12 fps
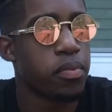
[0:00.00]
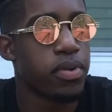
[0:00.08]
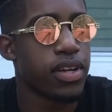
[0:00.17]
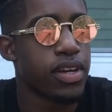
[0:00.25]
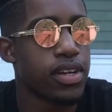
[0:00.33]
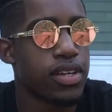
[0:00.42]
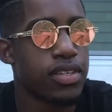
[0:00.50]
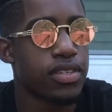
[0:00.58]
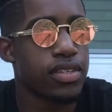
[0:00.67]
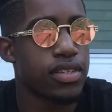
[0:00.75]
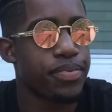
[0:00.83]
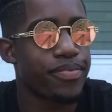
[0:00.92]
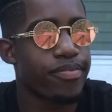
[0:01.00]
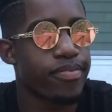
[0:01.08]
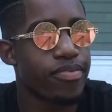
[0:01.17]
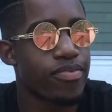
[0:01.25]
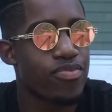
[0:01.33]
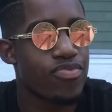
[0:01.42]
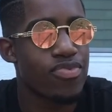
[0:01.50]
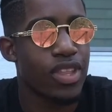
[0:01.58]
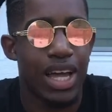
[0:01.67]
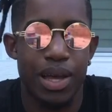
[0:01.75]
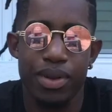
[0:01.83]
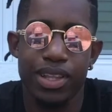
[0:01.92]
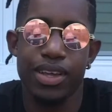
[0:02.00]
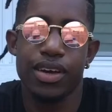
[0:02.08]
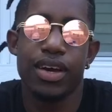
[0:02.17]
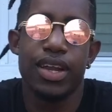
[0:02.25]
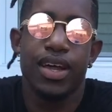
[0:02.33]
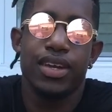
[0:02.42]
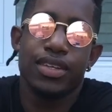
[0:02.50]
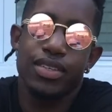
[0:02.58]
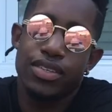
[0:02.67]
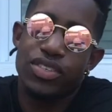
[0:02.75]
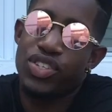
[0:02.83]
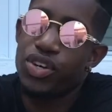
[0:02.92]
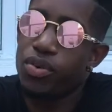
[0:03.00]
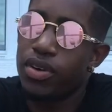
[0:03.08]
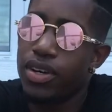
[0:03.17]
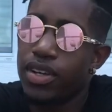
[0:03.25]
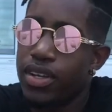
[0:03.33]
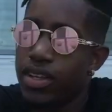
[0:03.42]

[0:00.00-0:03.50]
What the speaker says: because I'm not that good at it. So